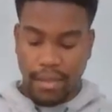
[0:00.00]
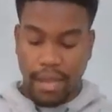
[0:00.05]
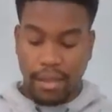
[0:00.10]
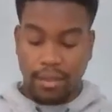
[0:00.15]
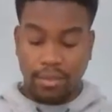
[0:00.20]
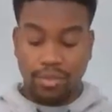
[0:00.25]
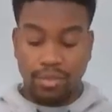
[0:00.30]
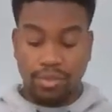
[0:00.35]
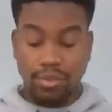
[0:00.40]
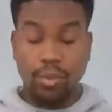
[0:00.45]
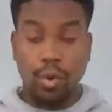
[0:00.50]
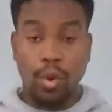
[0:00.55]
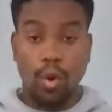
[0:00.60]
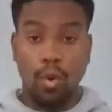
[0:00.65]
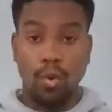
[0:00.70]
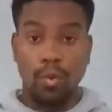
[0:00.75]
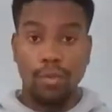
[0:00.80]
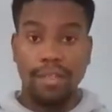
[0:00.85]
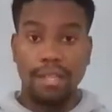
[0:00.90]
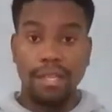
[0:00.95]

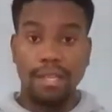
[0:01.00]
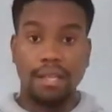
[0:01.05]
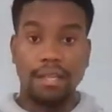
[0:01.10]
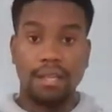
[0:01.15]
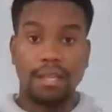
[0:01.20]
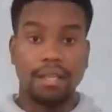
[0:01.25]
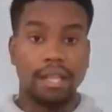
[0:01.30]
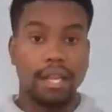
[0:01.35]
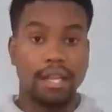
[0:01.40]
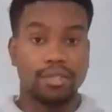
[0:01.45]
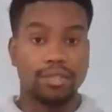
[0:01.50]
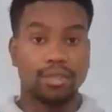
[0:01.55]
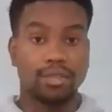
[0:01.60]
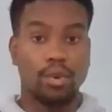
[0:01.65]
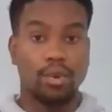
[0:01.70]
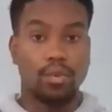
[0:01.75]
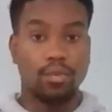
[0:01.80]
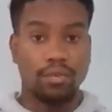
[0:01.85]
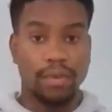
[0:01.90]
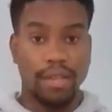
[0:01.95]
control the
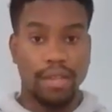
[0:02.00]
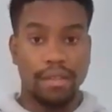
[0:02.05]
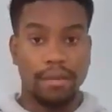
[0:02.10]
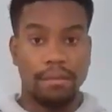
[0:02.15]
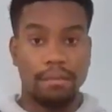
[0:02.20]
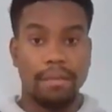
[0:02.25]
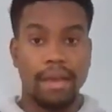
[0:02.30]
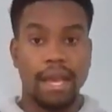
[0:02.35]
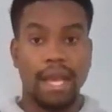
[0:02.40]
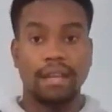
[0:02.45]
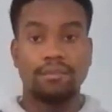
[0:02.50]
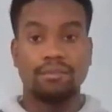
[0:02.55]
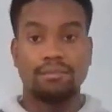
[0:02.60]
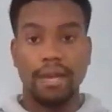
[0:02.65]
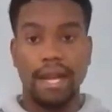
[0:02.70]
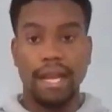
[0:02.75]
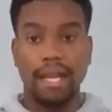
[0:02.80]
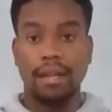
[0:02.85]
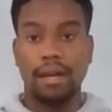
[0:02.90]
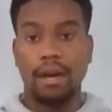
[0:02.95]
electrical rhythm and
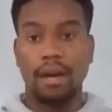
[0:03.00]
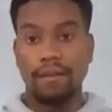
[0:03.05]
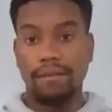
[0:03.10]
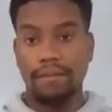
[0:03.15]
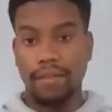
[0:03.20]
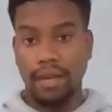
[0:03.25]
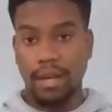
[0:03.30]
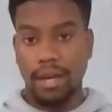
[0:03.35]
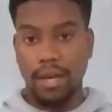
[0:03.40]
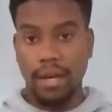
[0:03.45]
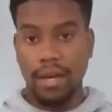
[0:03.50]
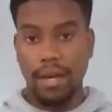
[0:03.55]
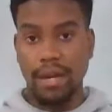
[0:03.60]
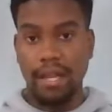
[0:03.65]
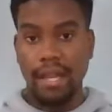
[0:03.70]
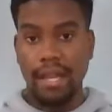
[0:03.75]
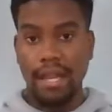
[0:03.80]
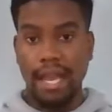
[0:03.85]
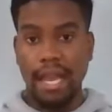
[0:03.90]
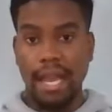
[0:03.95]
rate of the
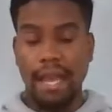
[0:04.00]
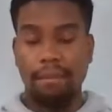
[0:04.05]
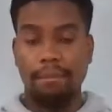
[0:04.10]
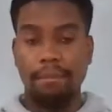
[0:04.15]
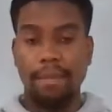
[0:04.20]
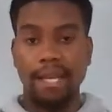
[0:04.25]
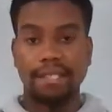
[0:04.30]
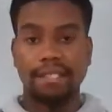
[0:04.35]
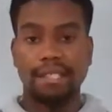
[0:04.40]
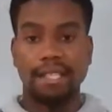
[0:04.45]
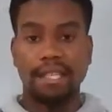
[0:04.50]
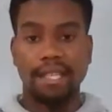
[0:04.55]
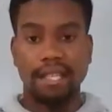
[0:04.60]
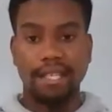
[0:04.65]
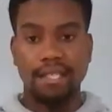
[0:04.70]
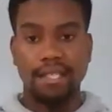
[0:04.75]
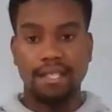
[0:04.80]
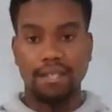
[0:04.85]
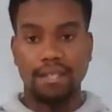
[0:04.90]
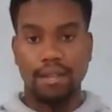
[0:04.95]
heart, and makes it
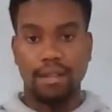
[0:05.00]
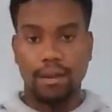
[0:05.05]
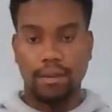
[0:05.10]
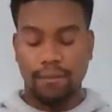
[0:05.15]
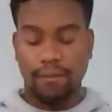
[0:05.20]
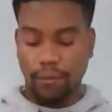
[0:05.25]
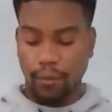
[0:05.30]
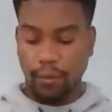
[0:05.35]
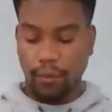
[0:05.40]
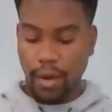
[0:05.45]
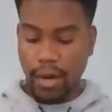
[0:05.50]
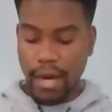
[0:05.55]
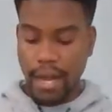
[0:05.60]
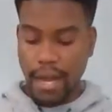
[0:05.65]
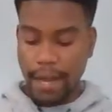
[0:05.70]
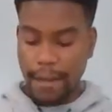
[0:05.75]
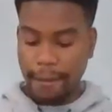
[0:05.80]
easier for